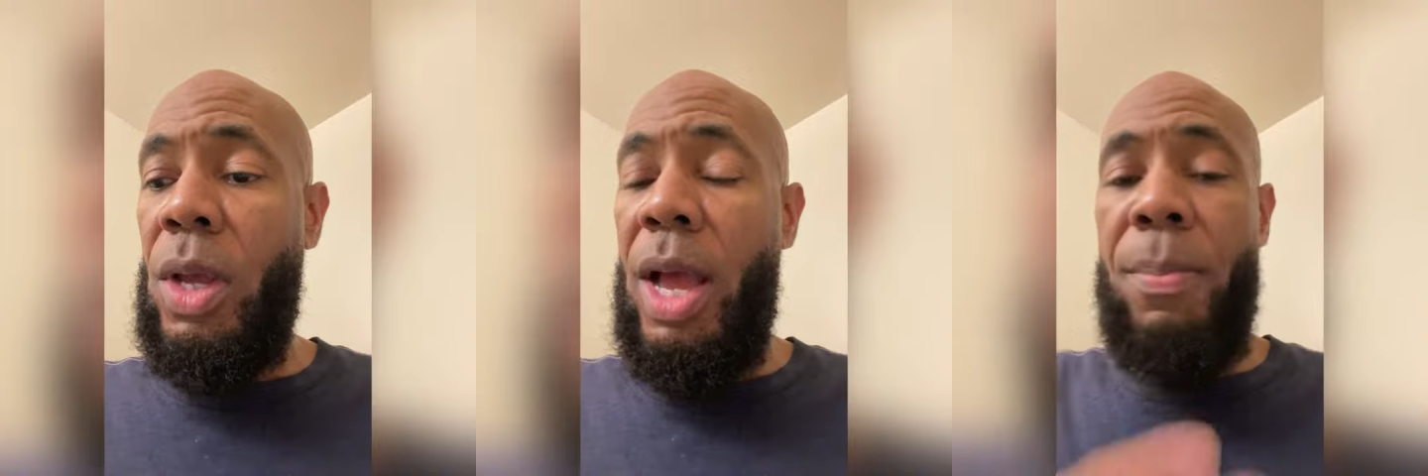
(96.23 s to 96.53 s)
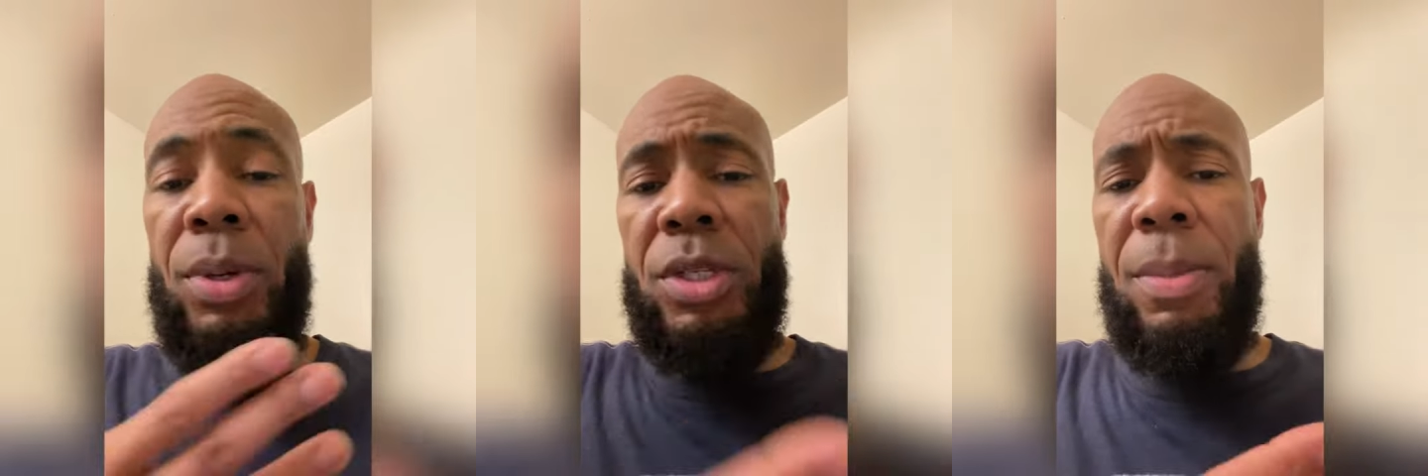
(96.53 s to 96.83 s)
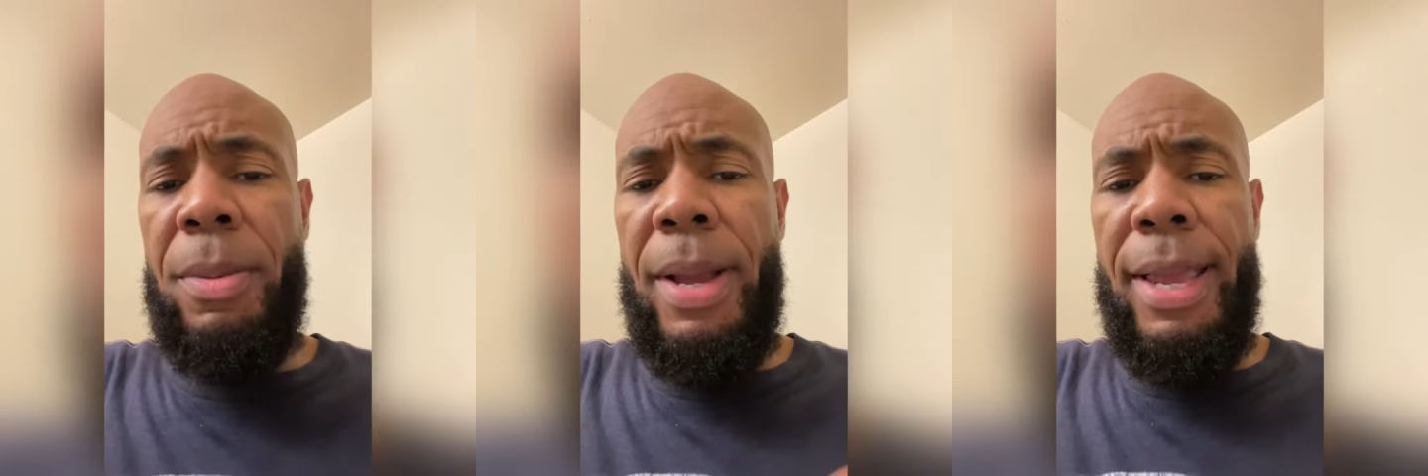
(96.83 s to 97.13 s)
I put
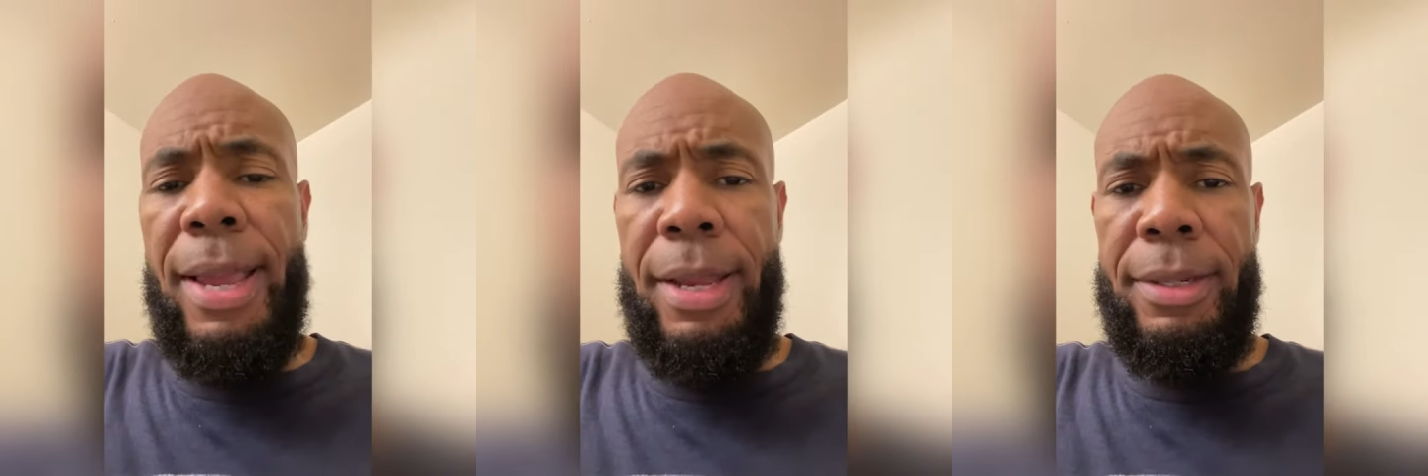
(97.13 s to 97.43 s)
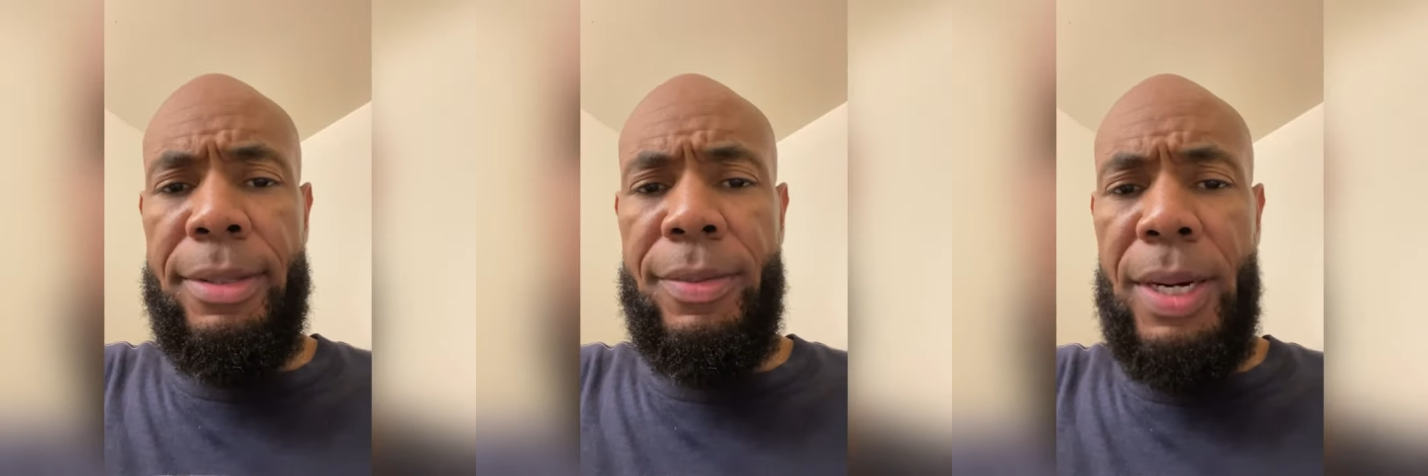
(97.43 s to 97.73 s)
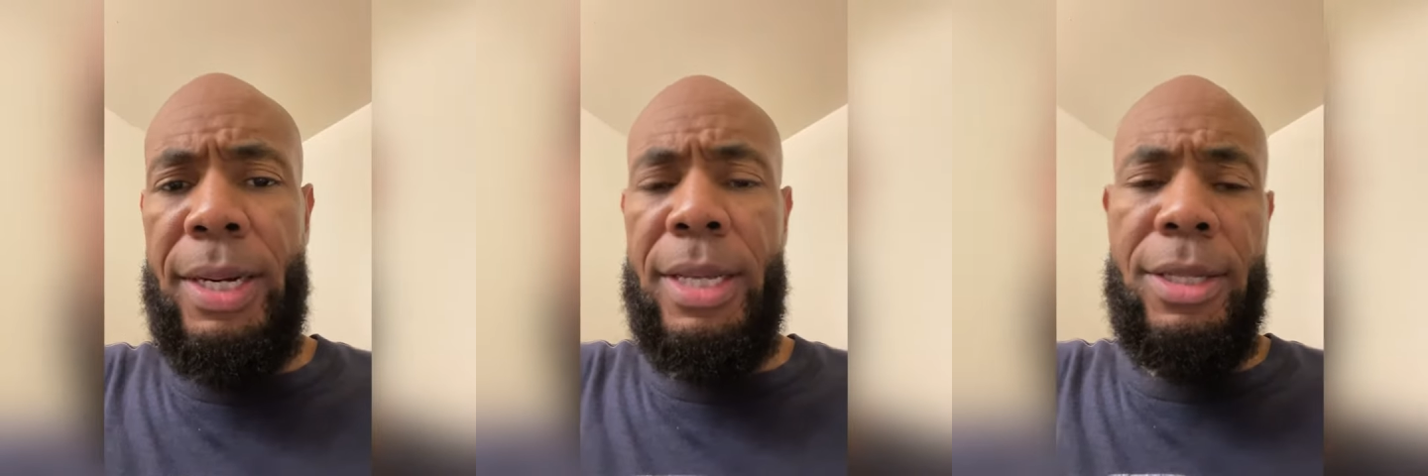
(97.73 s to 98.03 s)
some in my hand,
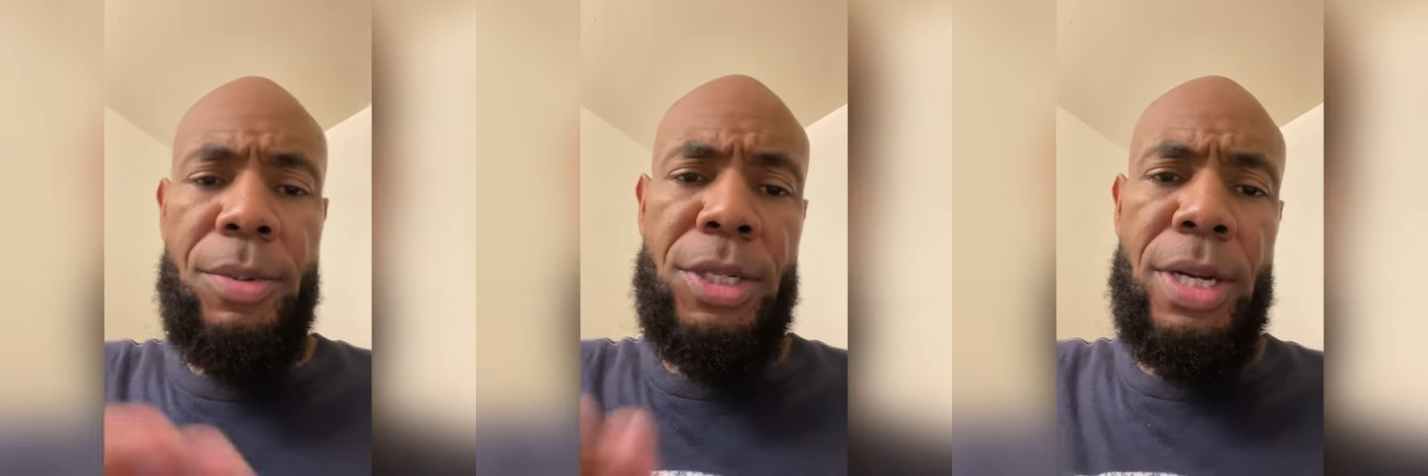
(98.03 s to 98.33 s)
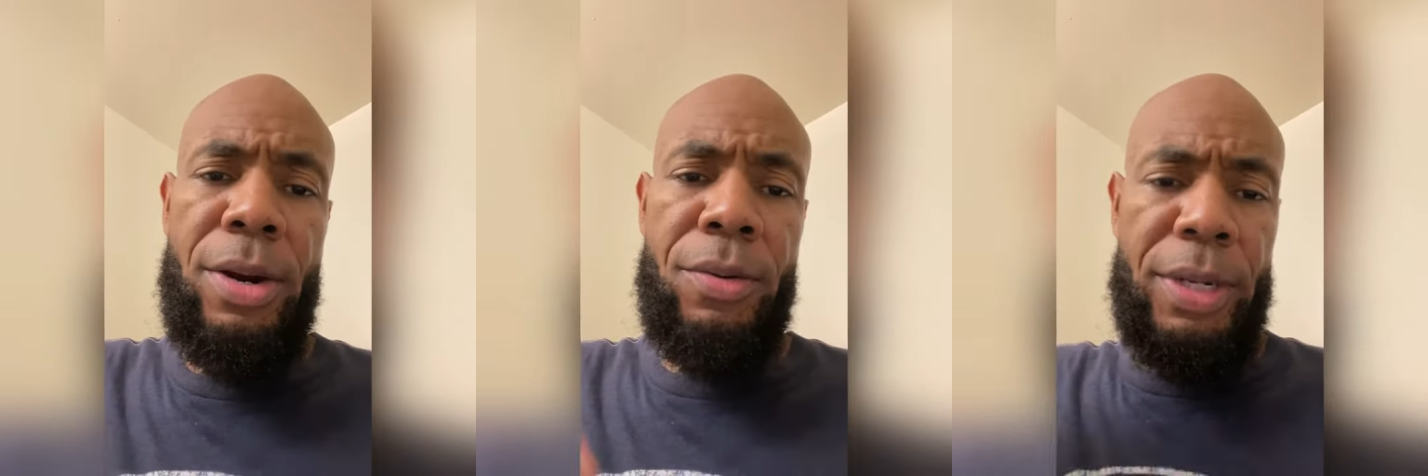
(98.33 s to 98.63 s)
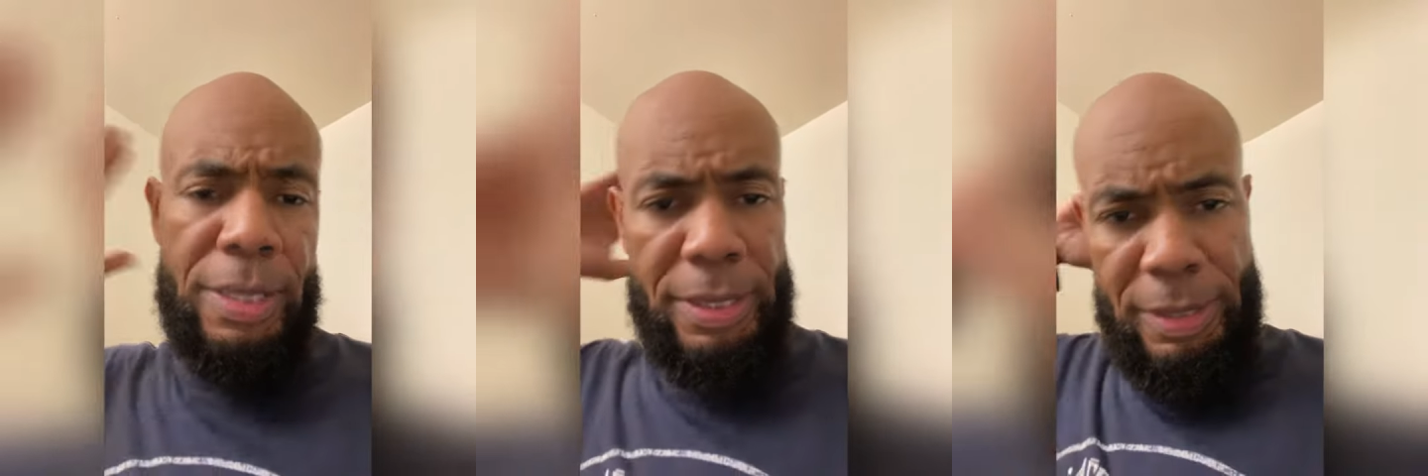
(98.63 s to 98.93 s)
right, as I was showering,
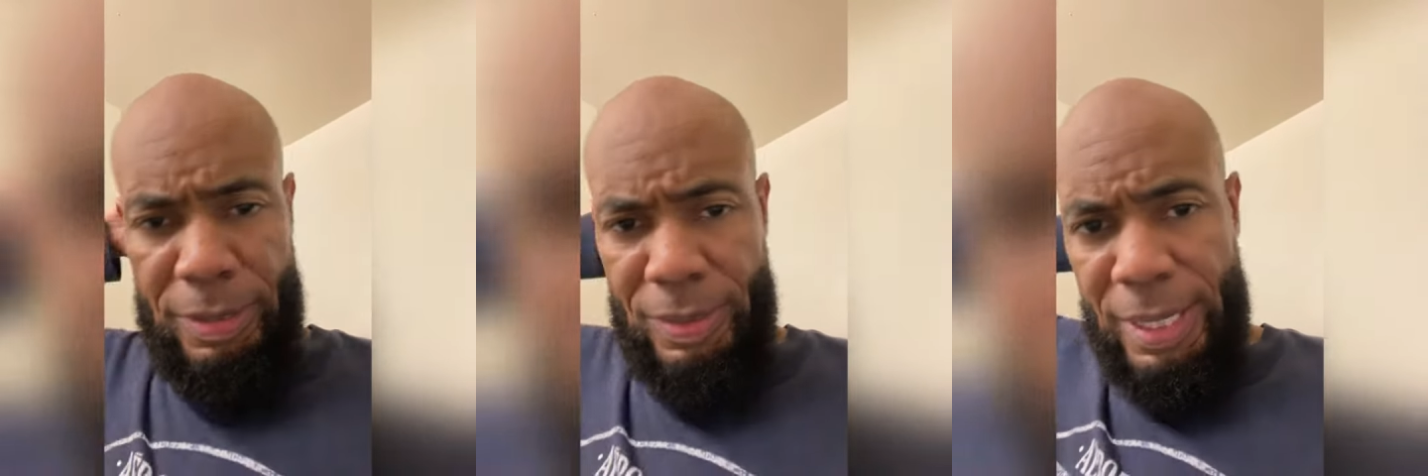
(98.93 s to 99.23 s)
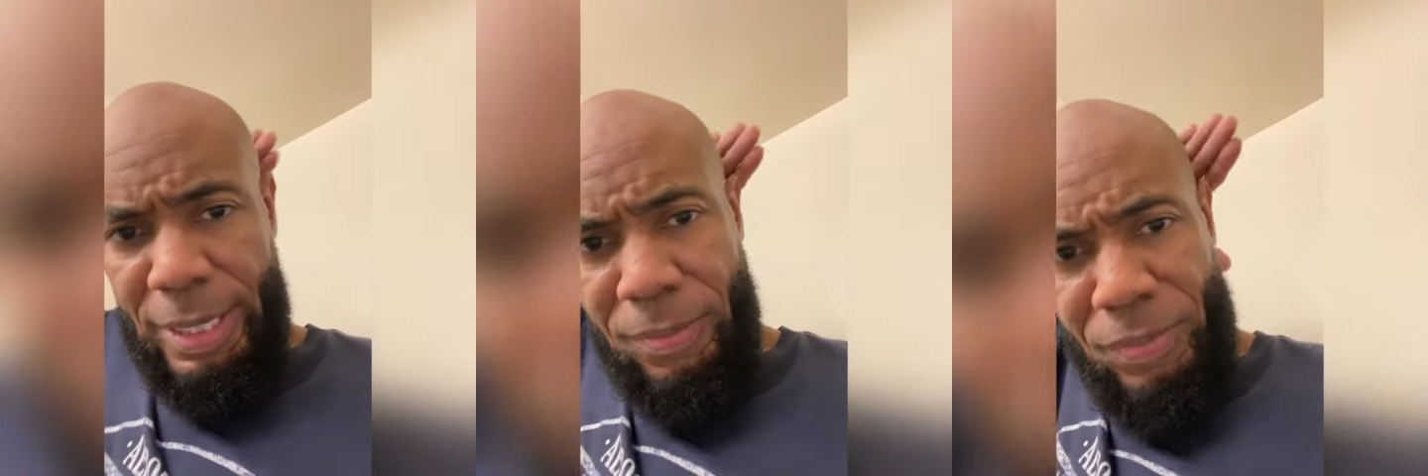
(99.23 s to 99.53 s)
okay?